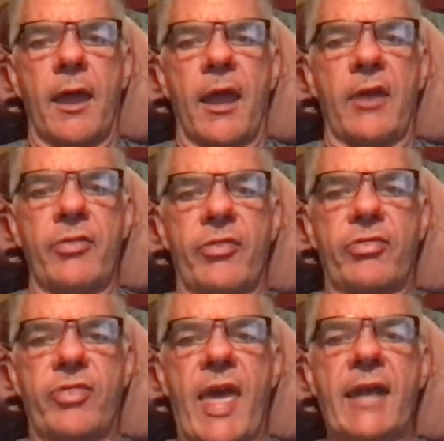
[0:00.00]
And
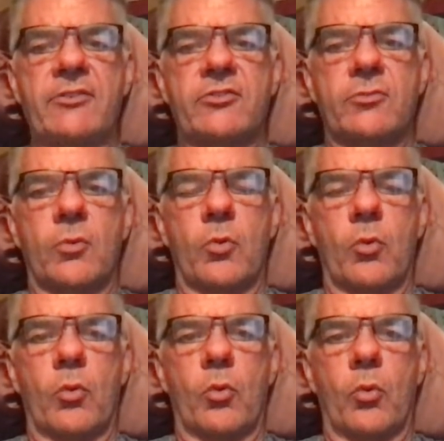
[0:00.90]
that's
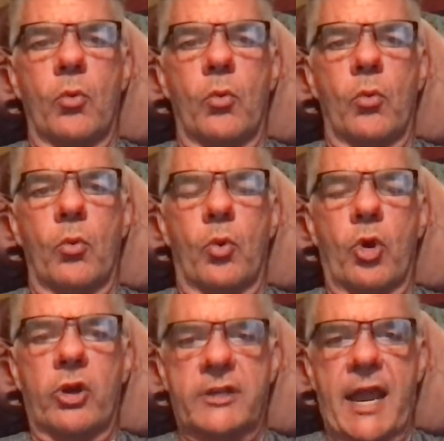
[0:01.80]

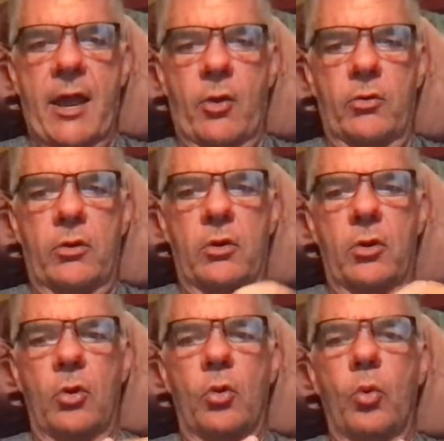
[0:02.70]
worked out
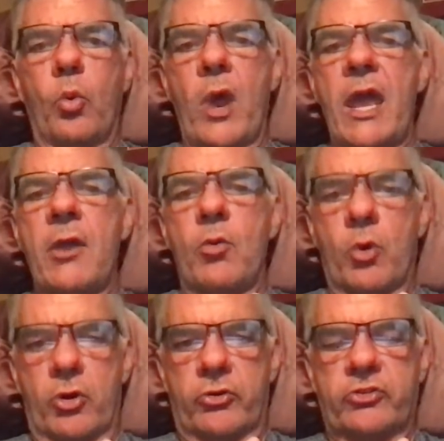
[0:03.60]
way
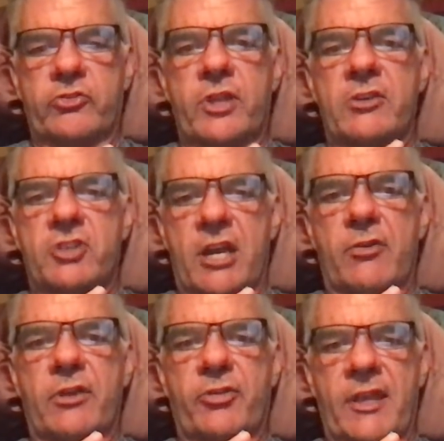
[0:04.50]
worse than
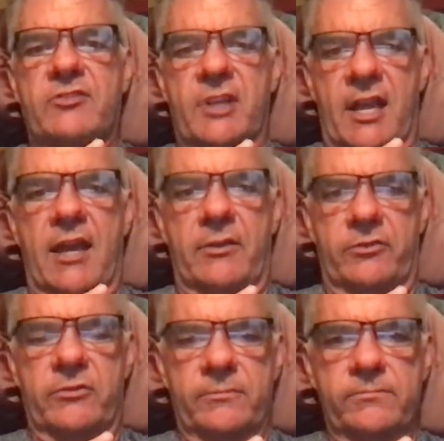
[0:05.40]
Jerry thinks it
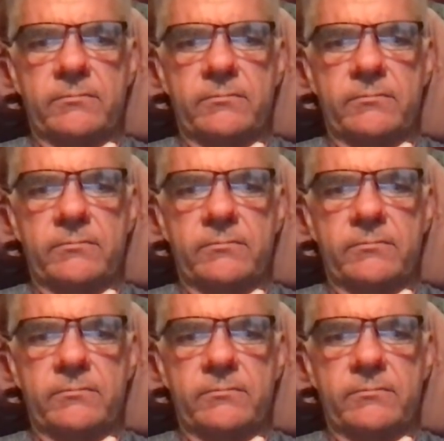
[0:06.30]
has.